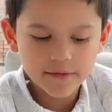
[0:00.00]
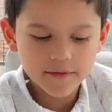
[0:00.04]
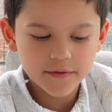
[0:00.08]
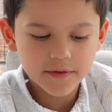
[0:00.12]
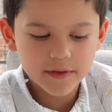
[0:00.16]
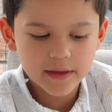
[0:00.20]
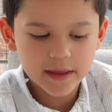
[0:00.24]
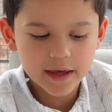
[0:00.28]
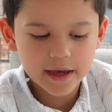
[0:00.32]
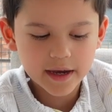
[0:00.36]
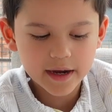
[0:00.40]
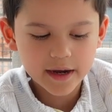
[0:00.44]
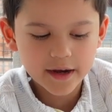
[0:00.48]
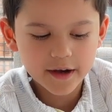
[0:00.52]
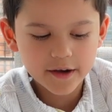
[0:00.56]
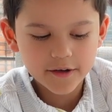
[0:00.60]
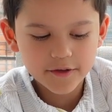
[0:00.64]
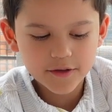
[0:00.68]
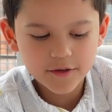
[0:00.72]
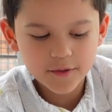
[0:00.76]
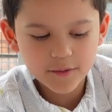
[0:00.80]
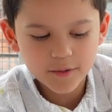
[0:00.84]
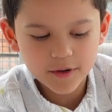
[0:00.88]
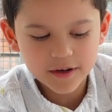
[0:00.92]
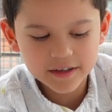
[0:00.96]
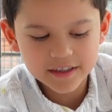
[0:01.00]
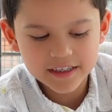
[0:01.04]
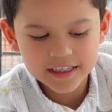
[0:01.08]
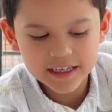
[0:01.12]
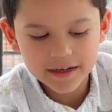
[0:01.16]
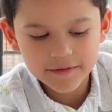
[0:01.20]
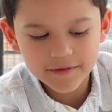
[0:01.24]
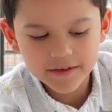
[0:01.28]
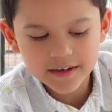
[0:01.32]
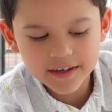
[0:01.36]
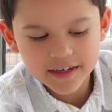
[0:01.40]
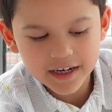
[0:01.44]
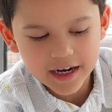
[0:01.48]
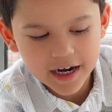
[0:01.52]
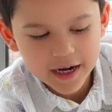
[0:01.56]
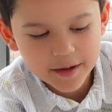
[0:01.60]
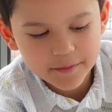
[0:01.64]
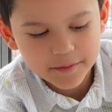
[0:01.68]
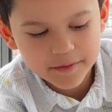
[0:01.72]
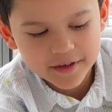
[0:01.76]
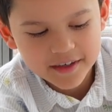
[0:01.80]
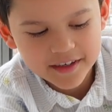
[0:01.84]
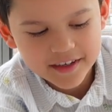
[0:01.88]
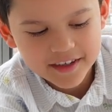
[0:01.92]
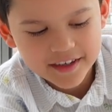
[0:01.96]
and they're going to run seven
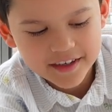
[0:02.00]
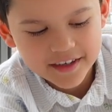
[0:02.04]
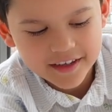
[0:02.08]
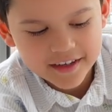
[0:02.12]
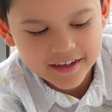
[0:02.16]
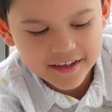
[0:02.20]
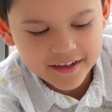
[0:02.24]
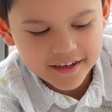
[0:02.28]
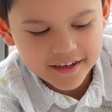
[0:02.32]
times.